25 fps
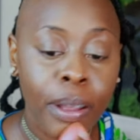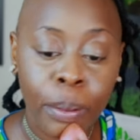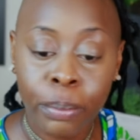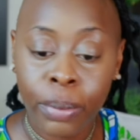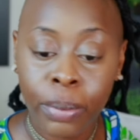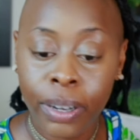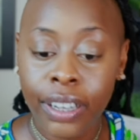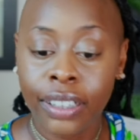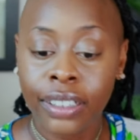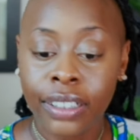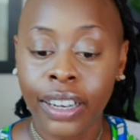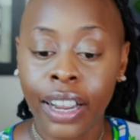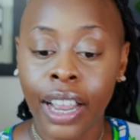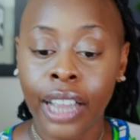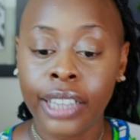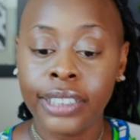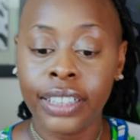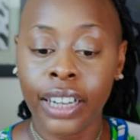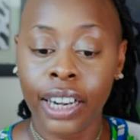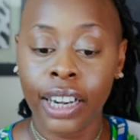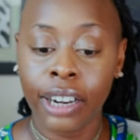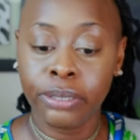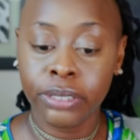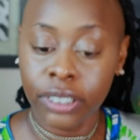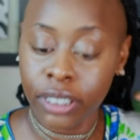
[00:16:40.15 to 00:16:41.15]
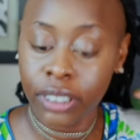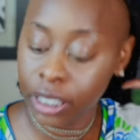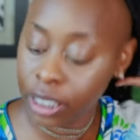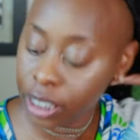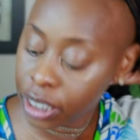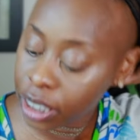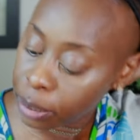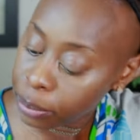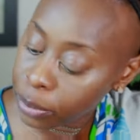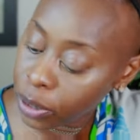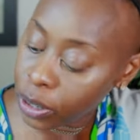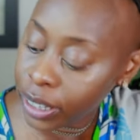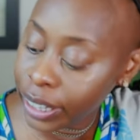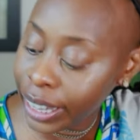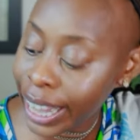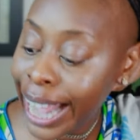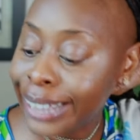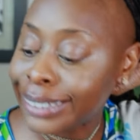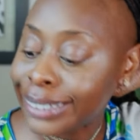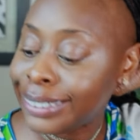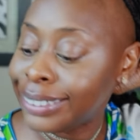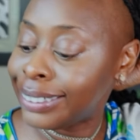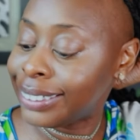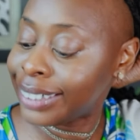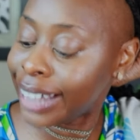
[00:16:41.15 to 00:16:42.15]
But I said I was going to come on here.
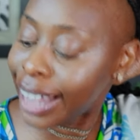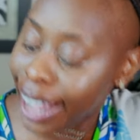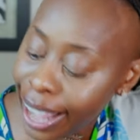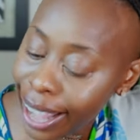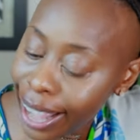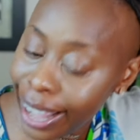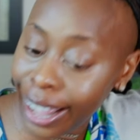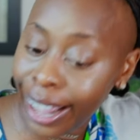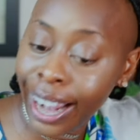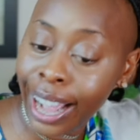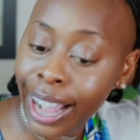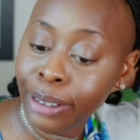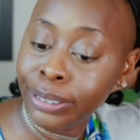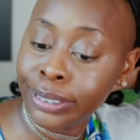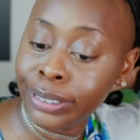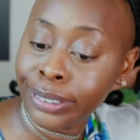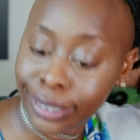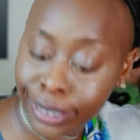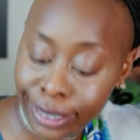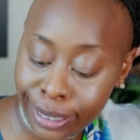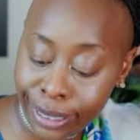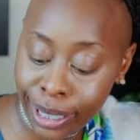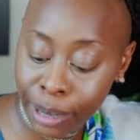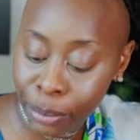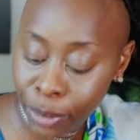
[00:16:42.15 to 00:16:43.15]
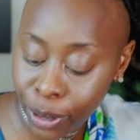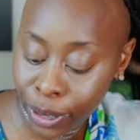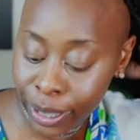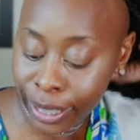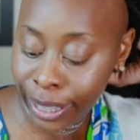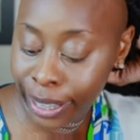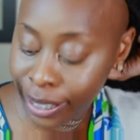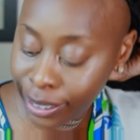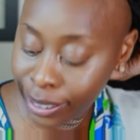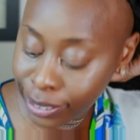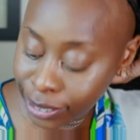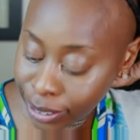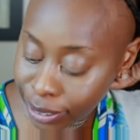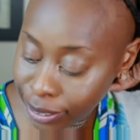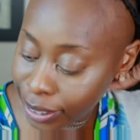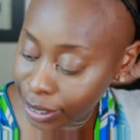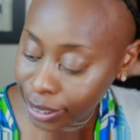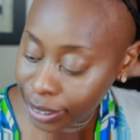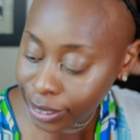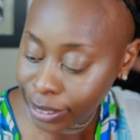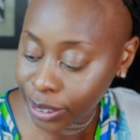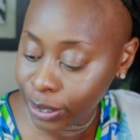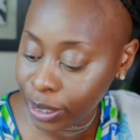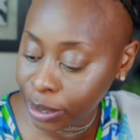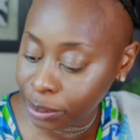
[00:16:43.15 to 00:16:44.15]
I said I was going to come on here and do
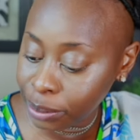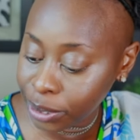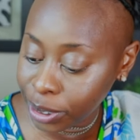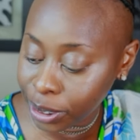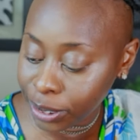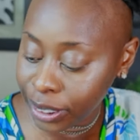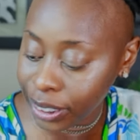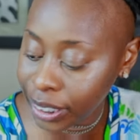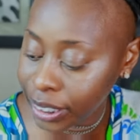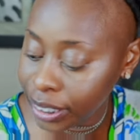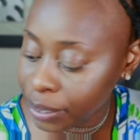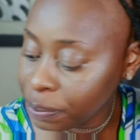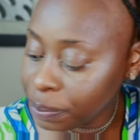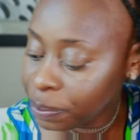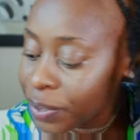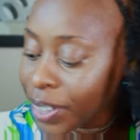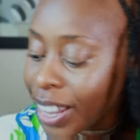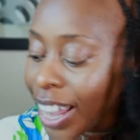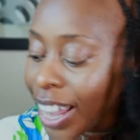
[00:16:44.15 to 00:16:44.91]
this. So I'm doing it.